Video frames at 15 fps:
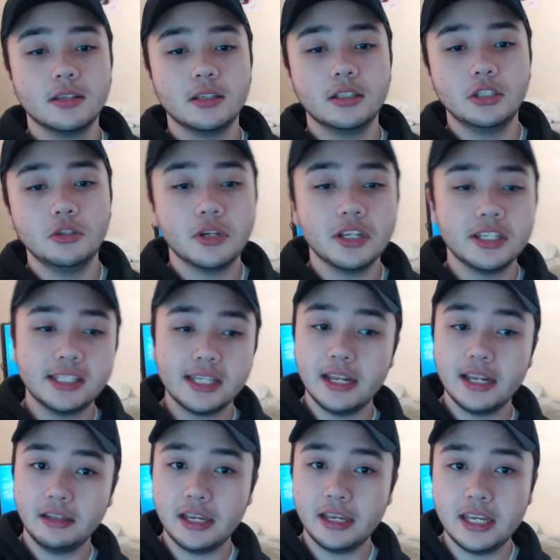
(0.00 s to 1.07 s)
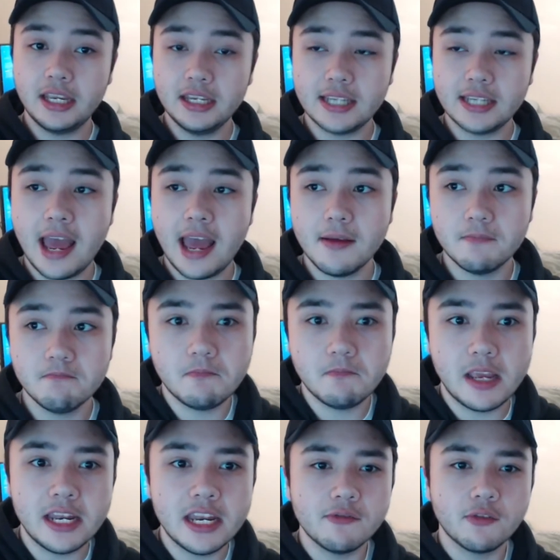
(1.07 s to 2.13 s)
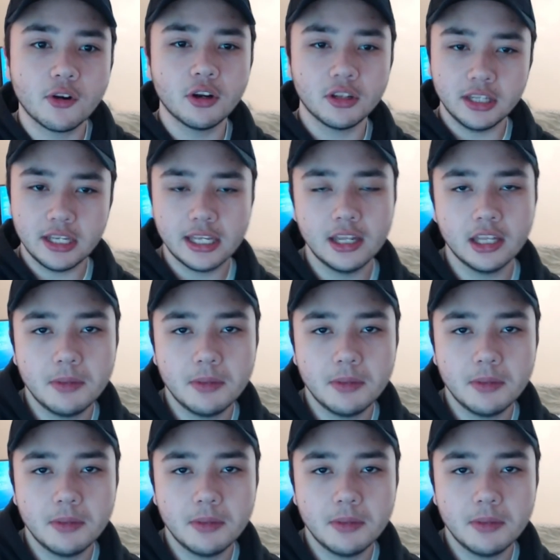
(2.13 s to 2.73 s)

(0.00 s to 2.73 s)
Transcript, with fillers: you could say like he's inadvertently killing